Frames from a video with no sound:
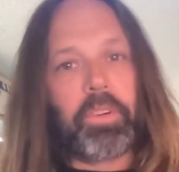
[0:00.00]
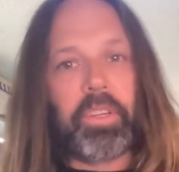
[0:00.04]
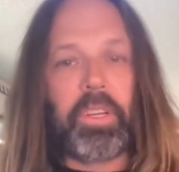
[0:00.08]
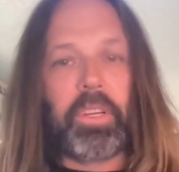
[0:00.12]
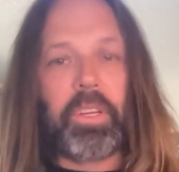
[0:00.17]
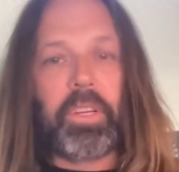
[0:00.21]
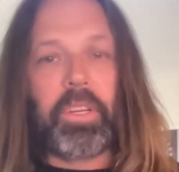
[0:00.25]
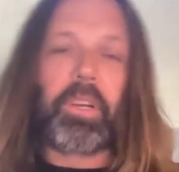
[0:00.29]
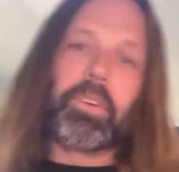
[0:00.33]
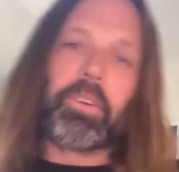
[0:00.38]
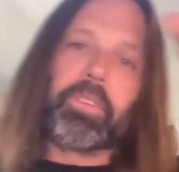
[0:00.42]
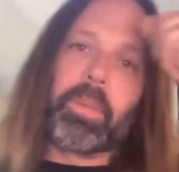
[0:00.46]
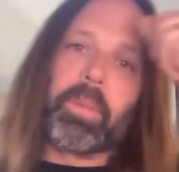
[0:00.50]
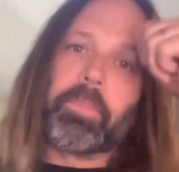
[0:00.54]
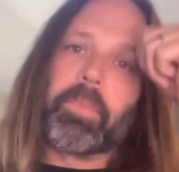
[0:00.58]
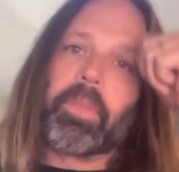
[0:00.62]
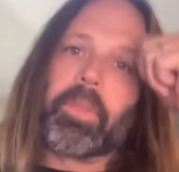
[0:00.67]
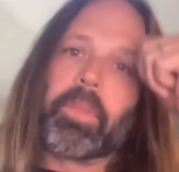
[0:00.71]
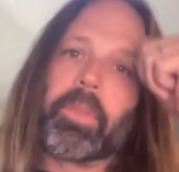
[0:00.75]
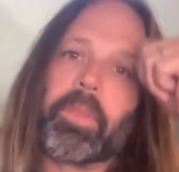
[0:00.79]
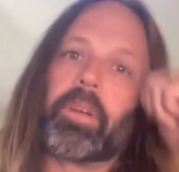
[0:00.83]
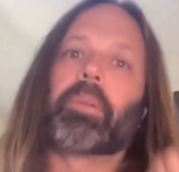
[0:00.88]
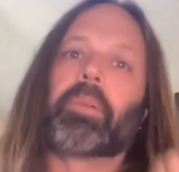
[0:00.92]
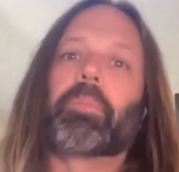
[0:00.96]
go over dinner or
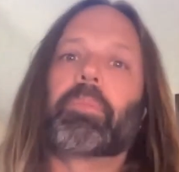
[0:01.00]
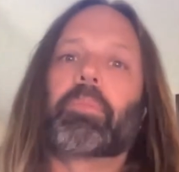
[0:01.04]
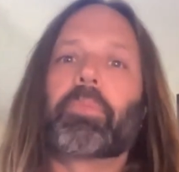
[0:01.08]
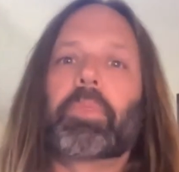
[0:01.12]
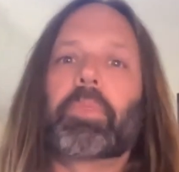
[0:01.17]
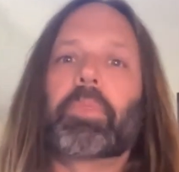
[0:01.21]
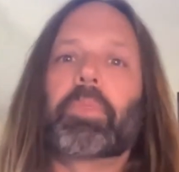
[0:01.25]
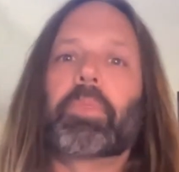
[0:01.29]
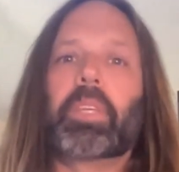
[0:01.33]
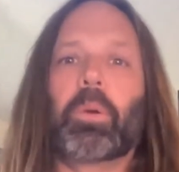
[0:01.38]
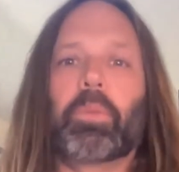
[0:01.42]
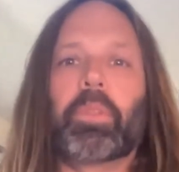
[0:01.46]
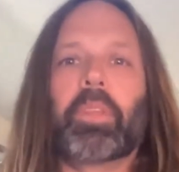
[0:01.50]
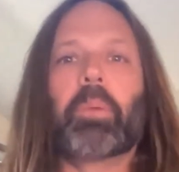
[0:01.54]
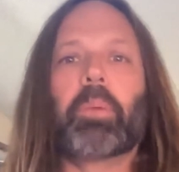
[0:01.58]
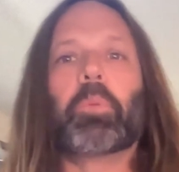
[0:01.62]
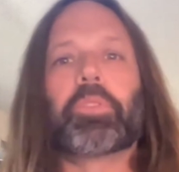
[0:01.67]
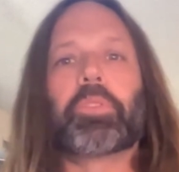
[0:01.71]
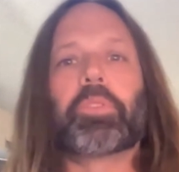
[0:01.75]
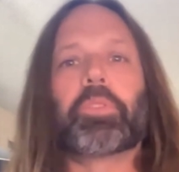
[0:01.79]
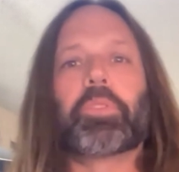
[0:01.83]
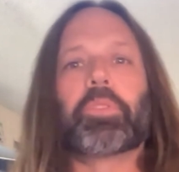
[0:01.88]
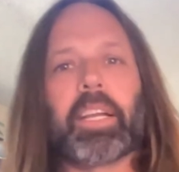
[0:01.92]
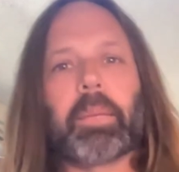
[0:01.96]
something, or you know,
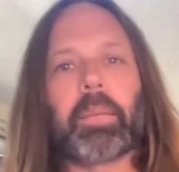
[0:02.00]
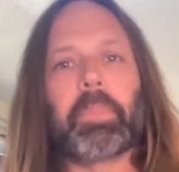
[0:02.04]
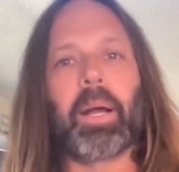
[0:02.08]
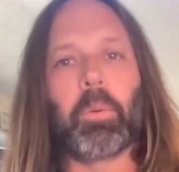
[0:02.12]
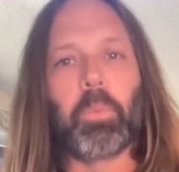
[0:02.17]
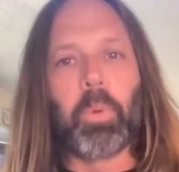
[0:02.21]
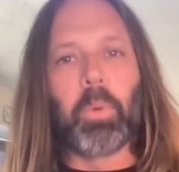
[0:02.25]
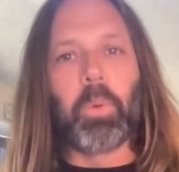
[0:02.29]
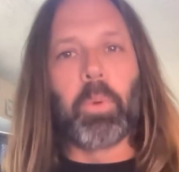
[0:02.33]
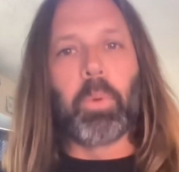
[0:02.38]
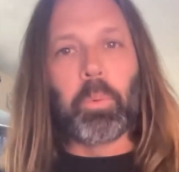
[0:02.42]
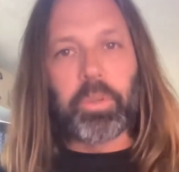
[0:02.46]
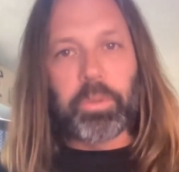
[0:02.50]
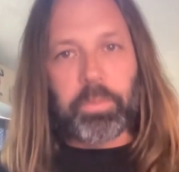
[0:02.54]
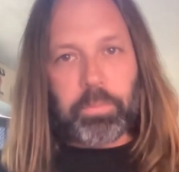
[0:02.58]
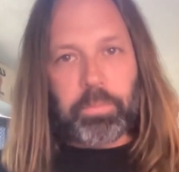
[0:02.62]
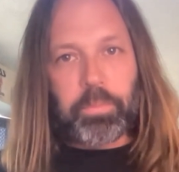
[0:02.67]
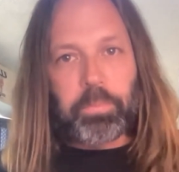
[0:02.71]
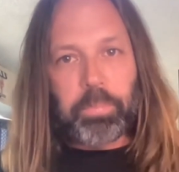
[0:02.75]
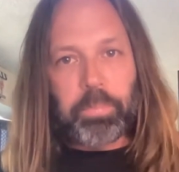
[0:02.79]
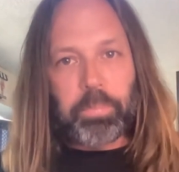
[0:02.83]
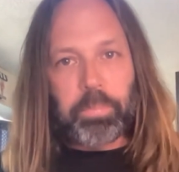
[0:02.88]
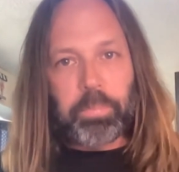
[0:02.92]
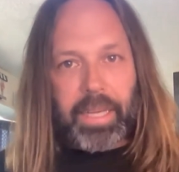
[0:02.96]
then we'll talk about what we're
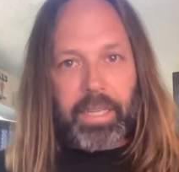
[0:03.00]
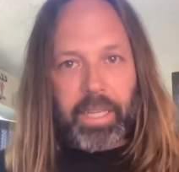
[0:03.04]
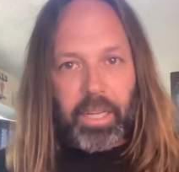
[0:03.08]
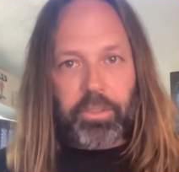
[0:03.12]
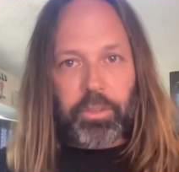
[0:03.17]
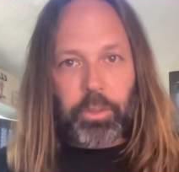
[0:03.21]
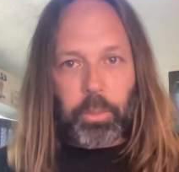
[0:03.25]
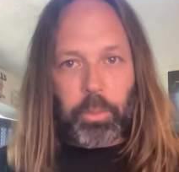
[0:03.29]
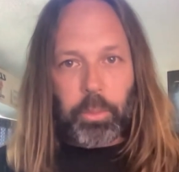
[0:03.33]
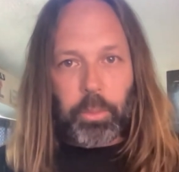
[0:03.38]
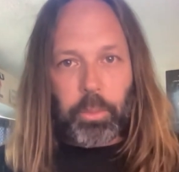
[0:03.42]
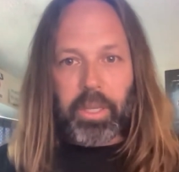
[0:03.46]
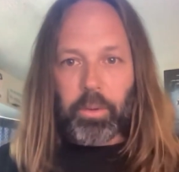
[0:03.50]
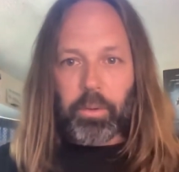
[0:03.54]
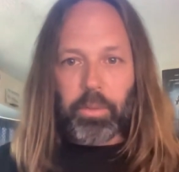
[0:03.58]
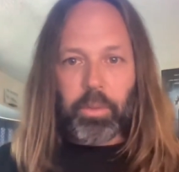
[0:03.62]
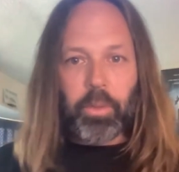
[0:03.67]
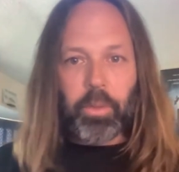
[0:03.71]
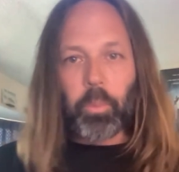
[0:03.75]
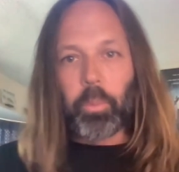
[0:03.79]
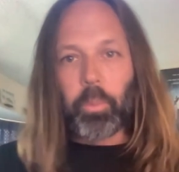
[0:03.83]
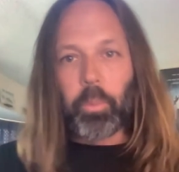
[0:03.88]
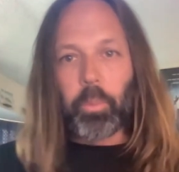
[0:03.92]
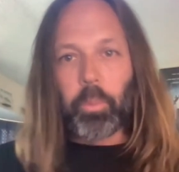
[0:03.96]
planning on
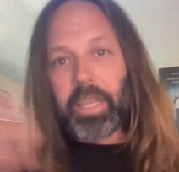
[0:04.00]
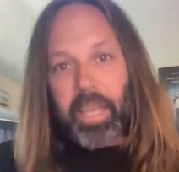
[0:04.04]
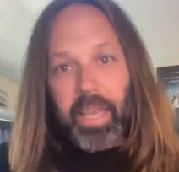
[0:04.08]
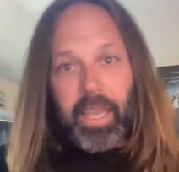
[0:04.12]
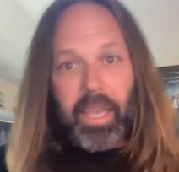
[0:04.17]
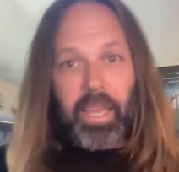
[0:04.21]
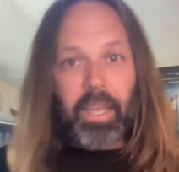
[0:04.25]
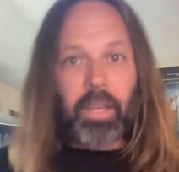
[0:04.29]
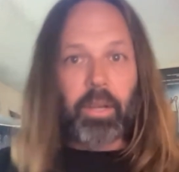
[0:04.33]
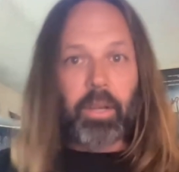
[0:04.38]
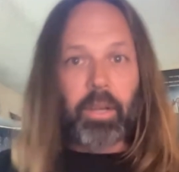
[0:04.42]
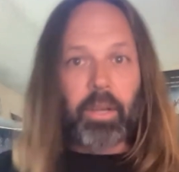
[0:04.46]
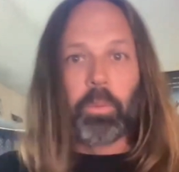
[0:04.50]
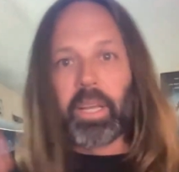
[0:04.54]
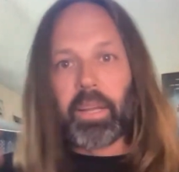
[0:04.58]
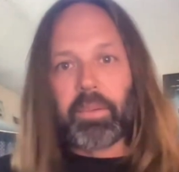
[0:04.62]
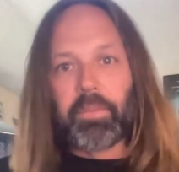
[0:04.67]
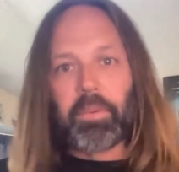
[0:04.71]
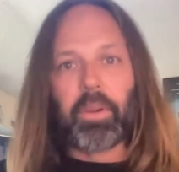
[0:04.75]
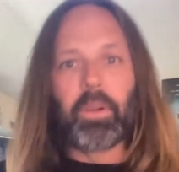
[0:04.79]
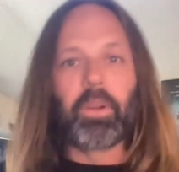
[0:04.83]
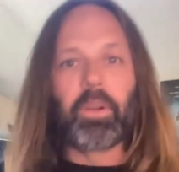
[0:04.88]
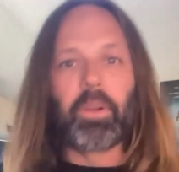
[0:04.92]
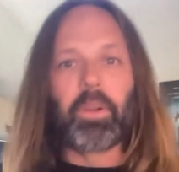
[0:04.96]
doing the week ahead or
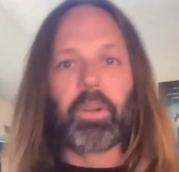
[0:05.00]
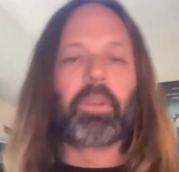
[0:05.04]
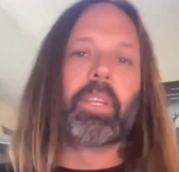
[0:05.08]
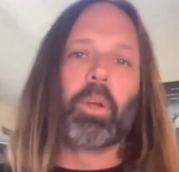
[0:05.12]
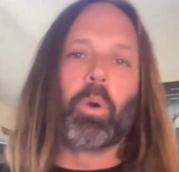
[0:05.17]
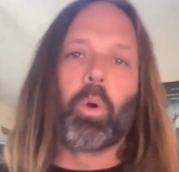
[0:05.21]
whatever,